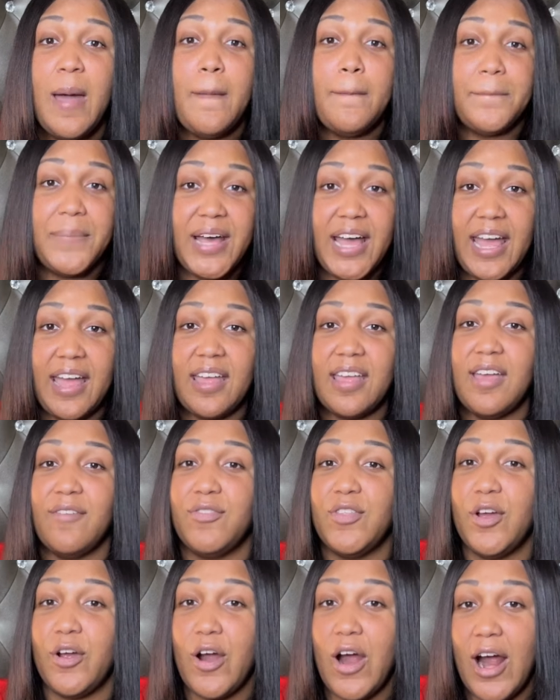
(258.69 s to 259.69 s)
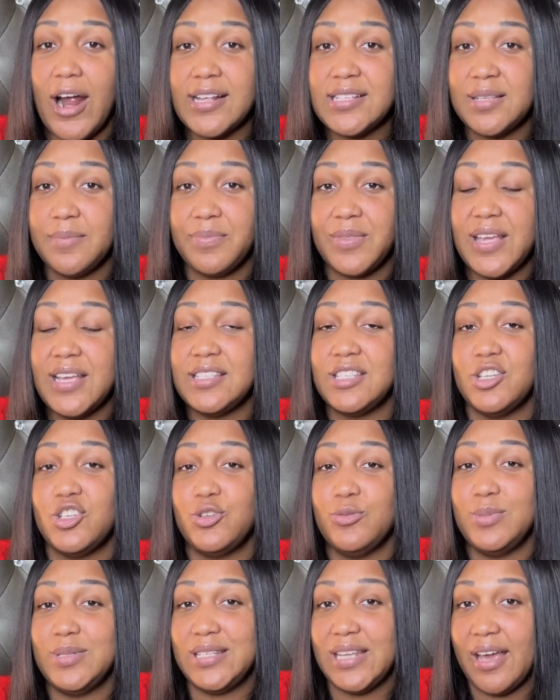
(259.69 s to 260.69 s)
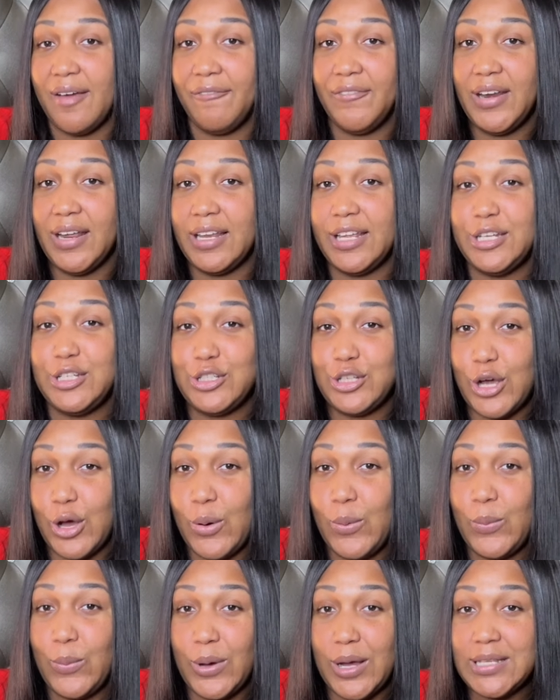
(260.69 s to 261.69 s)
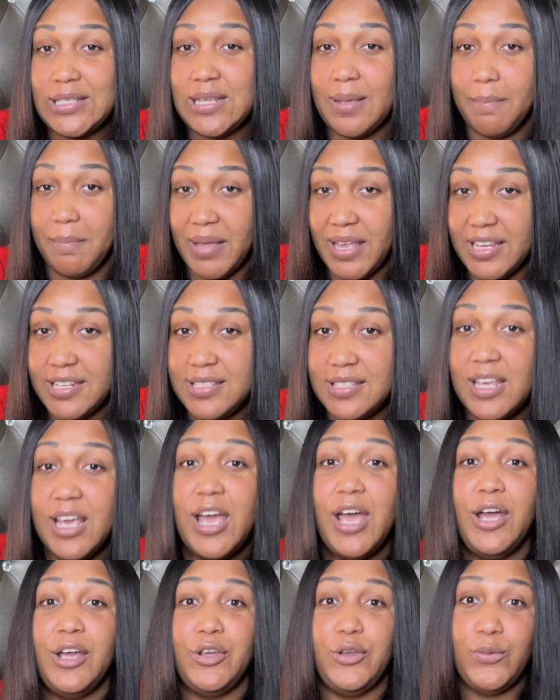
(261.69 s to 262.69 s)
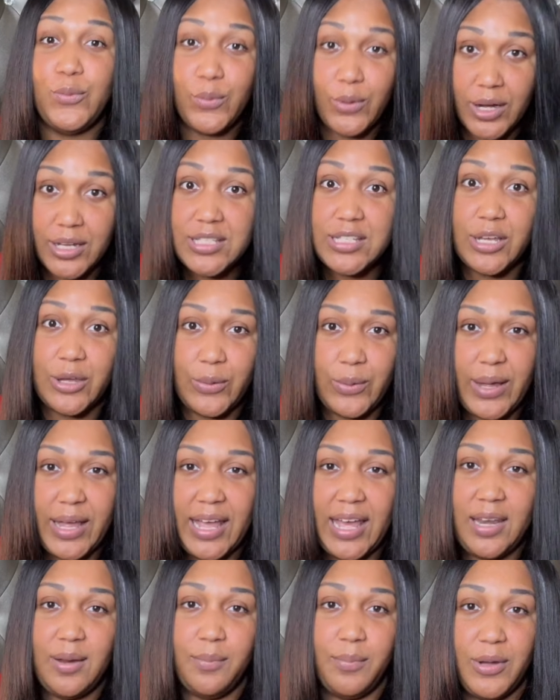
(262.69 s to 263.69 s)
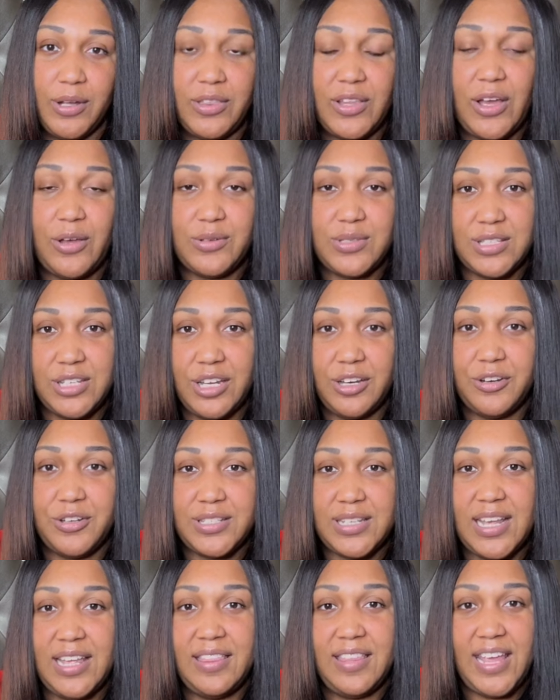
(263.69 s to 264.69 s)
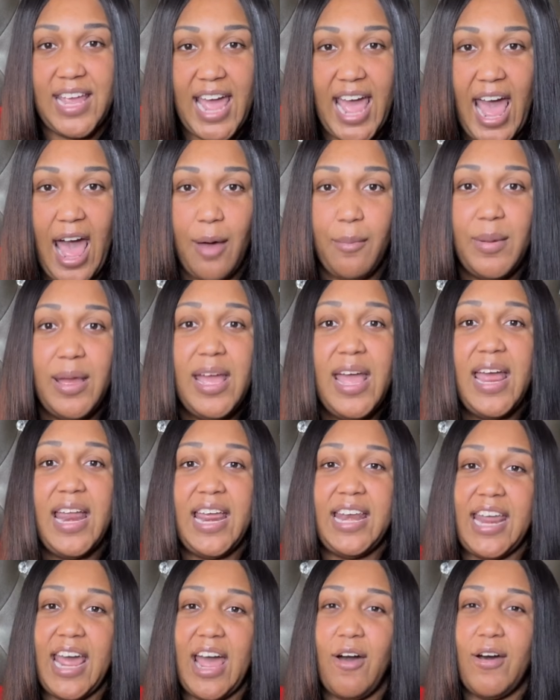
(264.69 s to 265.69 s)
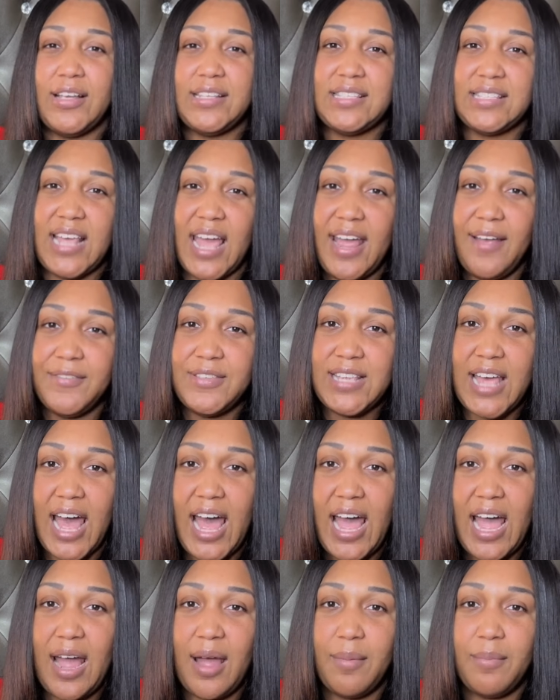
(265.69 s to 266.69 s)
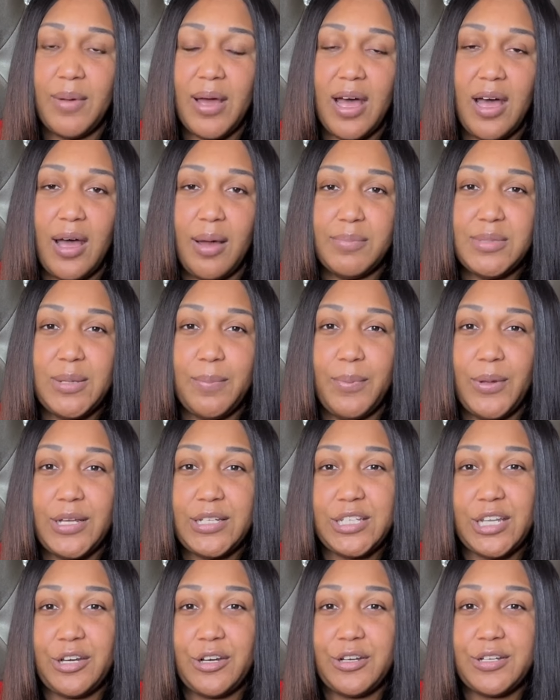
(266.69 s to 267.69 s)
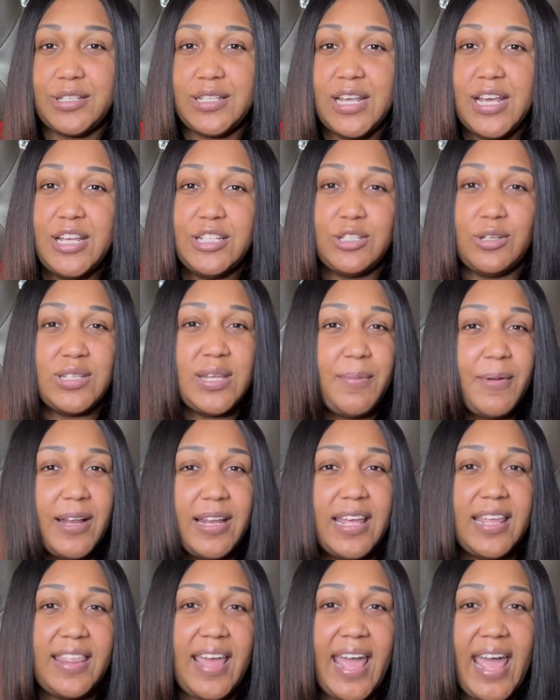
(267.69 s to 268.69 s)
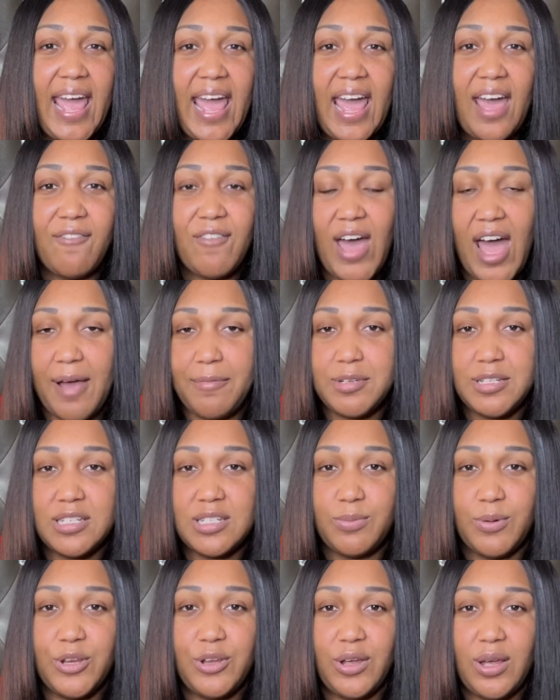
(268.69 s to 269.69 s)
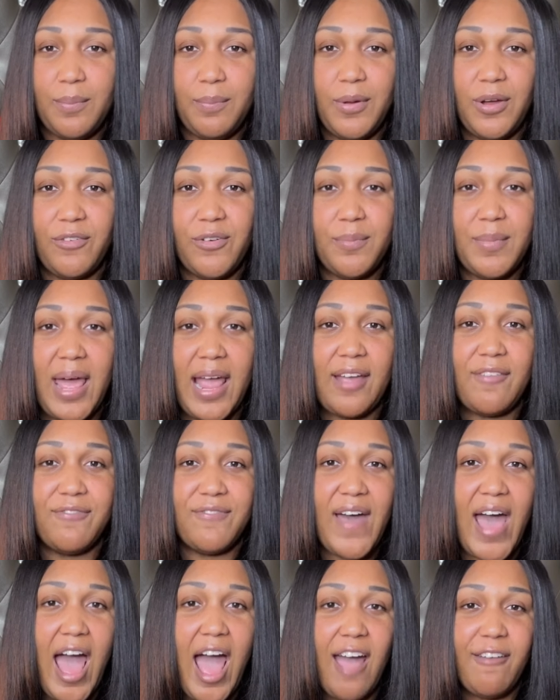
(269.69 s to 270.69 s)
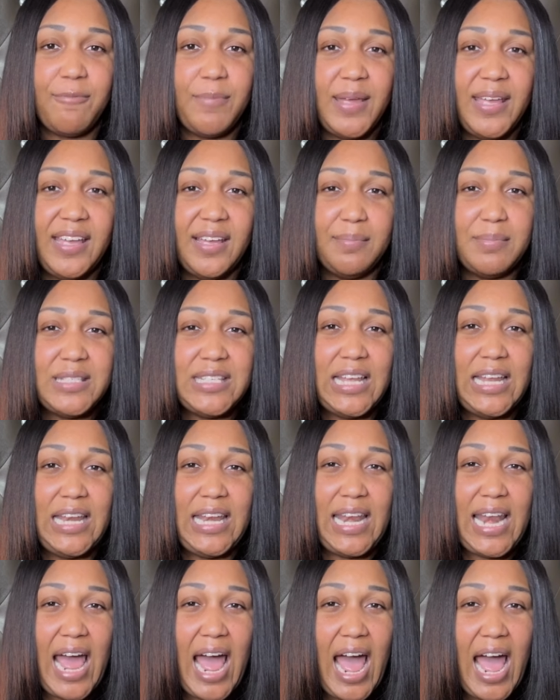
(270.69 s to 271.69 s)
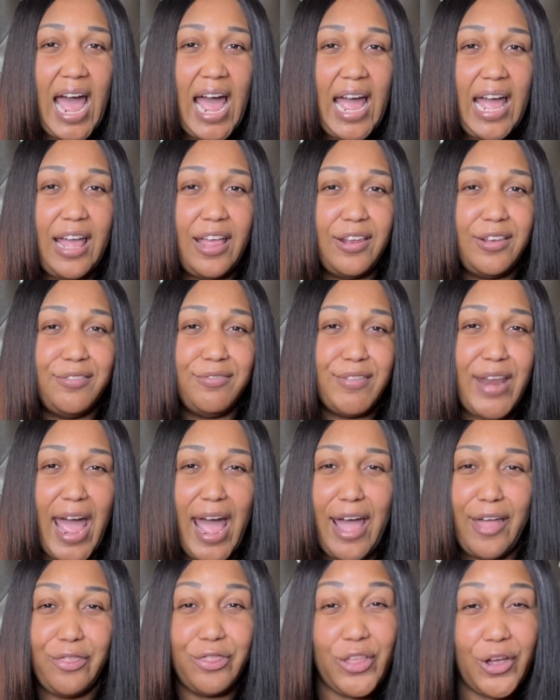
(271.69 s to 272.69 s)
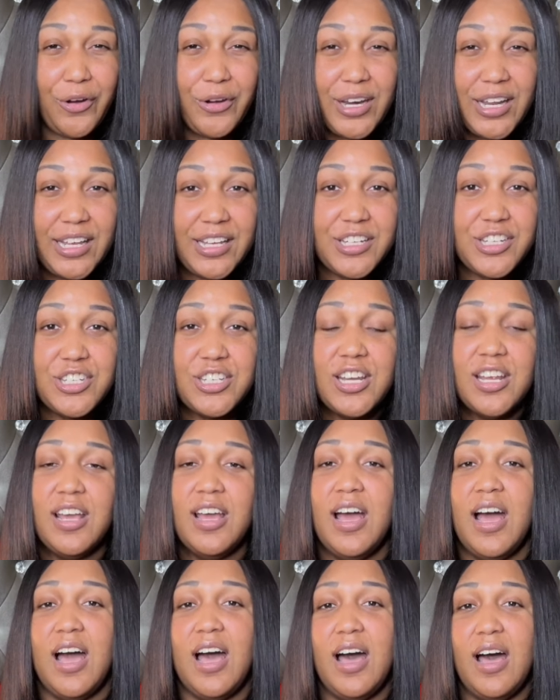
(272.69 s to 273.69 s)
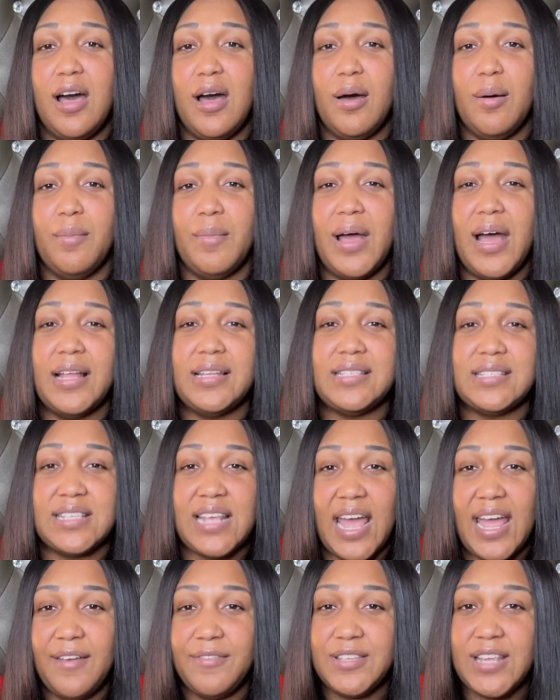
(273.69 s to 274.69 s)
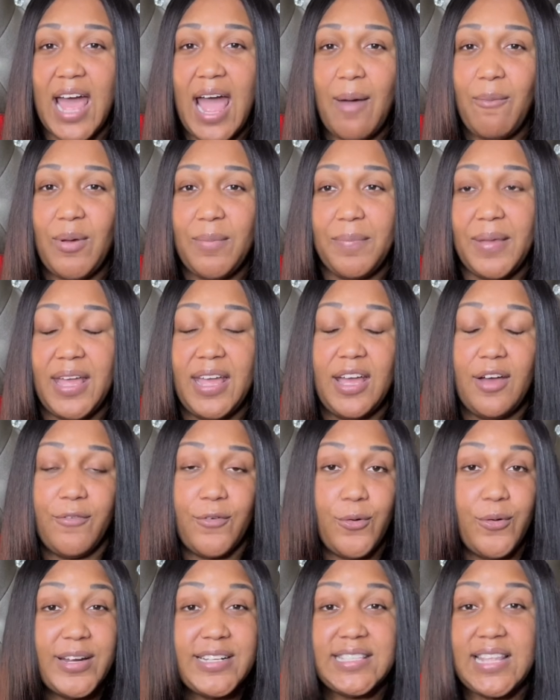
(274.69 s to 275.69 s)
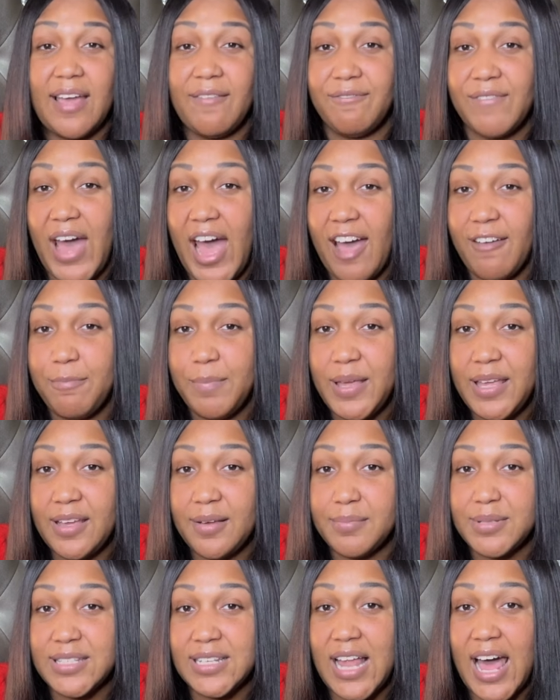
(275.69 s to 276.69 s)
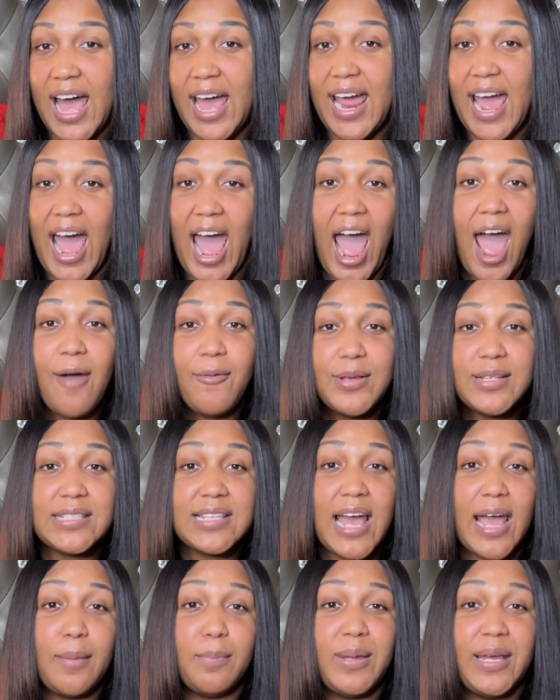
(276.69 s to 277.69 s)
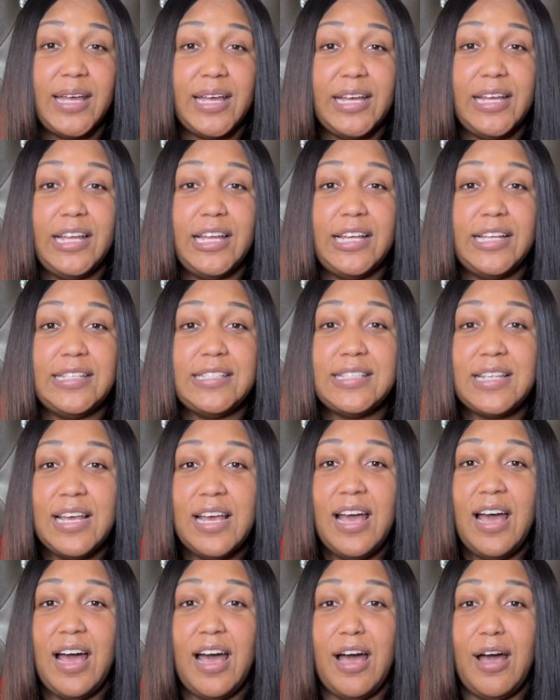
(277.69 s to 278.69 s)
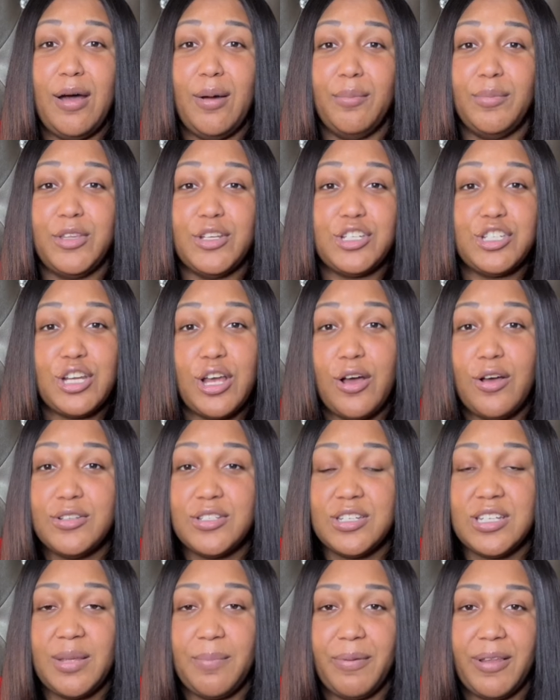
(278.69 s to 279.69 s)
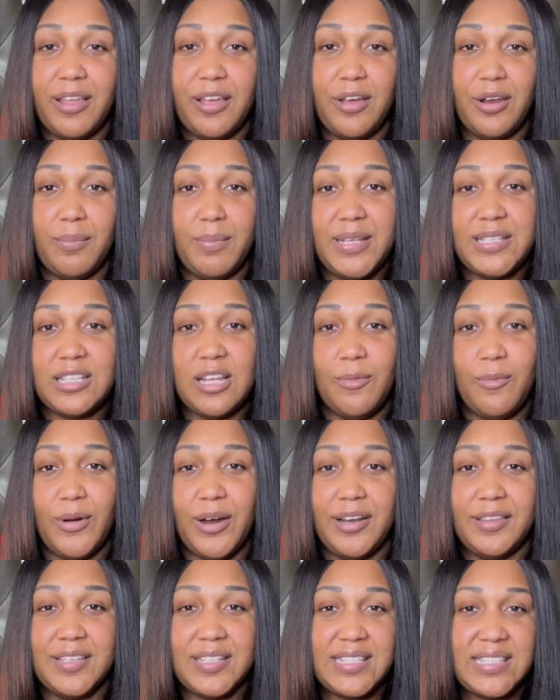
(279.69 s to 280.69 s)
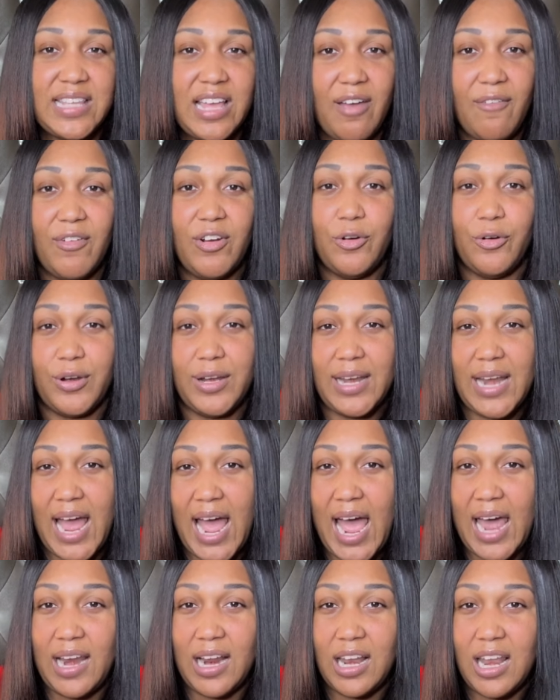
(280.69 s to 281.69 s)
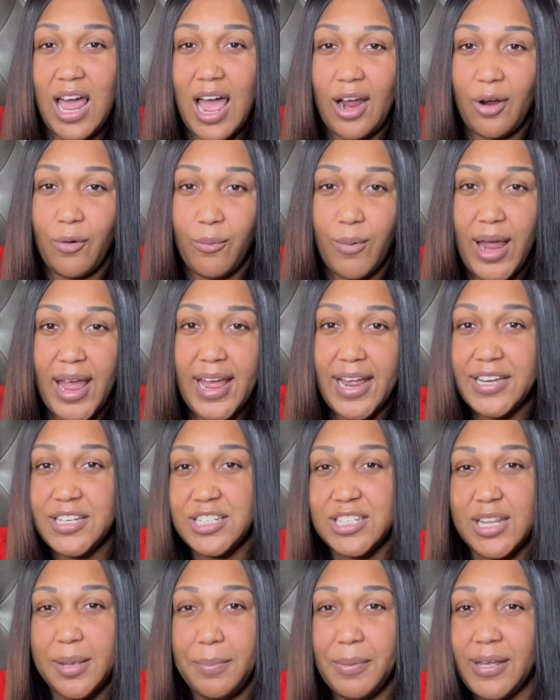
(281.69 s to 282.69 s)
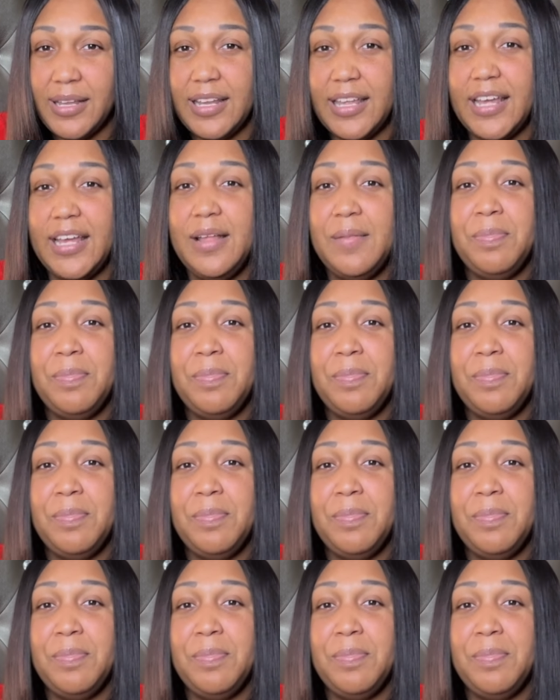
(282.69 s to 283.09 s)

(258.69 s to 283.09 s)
But if there are some things that you definitely don't want to miss, you want to go ahead and book those dinners in the app. And now, a save time to book dinners. So typically, they have options where you can book from like 5 p.m. to 9, 9:30-ish. A save time would be, of course, that 5 p.m. slot. I would say because the shows are typically going to be somewhere in the 7 or 9 o'clock range typically.